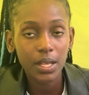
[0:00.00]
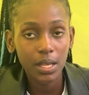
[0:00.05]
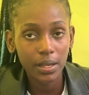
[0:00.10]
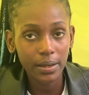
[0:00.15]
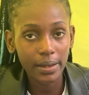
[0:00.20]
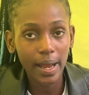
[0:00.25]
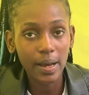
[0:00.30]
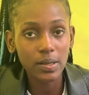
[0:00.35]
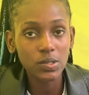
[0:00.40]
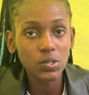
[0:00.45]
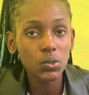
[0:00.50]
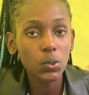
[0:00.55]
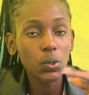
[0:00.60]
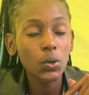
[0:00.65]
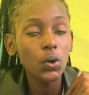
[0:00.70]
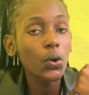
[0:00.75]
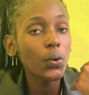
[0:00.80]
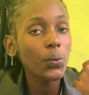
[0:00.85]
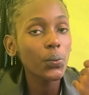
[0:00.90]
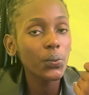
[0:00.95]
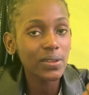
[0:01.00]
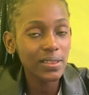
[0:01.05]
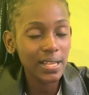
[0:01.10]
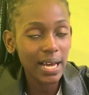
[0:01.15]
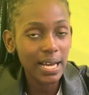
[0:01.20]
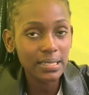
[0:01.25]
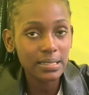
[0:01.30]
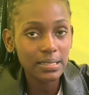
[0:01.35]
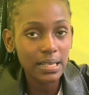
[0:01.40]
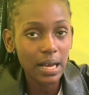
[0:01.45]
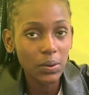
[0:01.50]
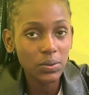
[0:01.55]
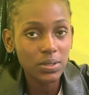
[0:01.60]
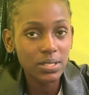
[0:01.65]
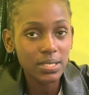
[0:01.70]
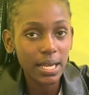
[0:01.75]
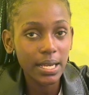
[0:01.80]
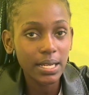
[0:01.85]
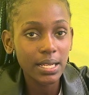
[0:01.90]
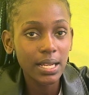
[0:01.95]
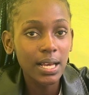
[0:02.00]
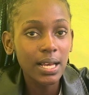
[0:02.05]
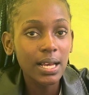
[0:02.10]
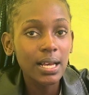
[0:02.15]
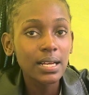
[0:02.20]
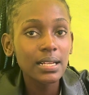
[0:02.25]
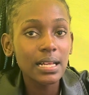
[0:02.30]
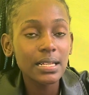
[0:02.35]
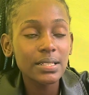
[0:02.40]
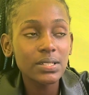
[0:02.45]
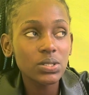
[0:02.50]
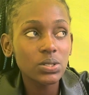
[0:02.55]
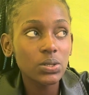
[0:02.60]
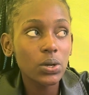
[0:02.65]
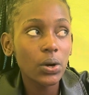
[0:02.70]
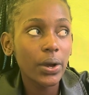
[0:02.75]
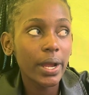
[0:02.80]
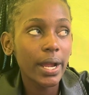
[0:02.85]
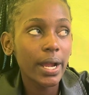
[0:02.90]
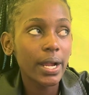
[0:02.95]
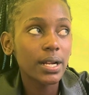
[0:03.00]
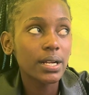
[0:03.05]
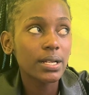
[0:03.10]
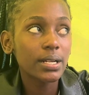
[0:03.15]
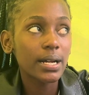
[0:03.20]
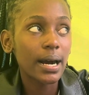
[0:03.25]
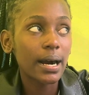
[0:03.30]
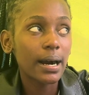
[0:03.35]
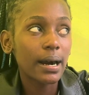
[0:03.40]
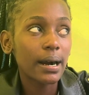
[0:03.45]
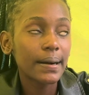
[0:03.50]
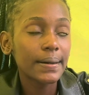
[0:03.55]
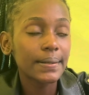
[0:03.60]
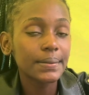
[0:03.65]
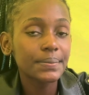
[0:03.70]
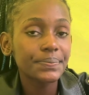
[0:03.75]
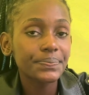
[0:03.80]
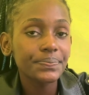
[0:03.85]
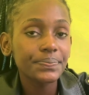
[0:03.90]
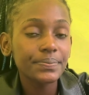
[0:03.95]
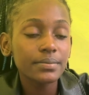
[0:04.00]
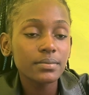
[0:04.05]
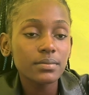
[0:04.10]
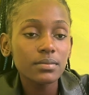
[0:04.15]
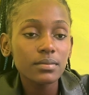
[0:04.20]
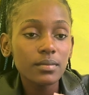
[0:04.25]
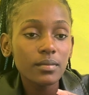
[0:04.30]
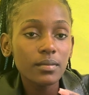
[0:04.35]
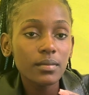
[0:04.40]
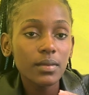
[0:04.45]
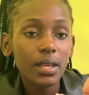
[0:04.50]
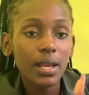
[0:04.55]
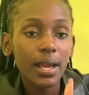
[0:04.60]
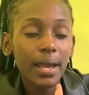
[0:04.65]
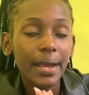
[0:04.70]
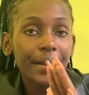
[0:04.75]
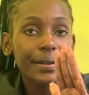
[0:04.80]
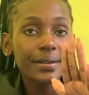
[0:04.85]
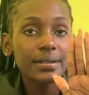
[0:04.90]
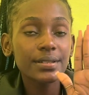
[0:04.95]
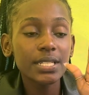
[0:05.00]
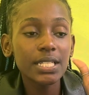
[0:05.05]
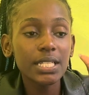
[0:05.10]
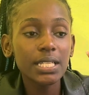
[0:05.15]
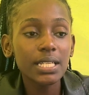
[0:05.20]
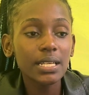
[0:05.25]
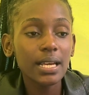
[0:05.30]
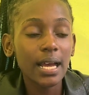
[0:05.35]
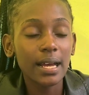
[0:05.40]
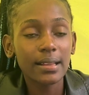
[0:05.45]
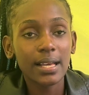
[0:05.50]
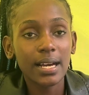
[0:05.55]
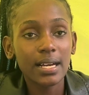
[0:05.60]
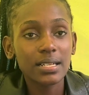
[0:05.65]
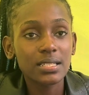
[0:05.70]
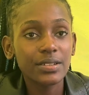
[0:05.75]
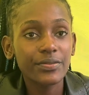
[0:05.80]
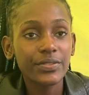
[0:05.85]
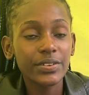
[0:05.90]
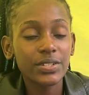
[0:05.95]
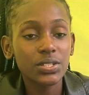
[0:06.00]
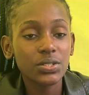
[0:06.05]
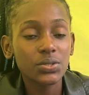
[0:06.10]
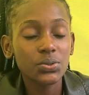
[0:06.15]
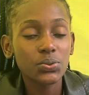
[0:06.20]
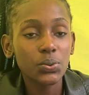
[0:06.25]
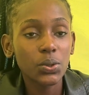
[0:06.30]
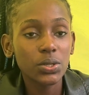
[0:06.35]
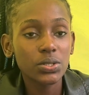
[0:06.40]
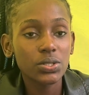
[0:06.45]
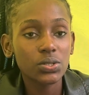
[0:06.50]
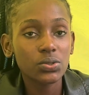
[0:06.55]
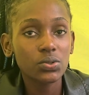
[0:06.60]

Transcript: Yeah, so go with us outside. Let's go and um, and see other activities, what's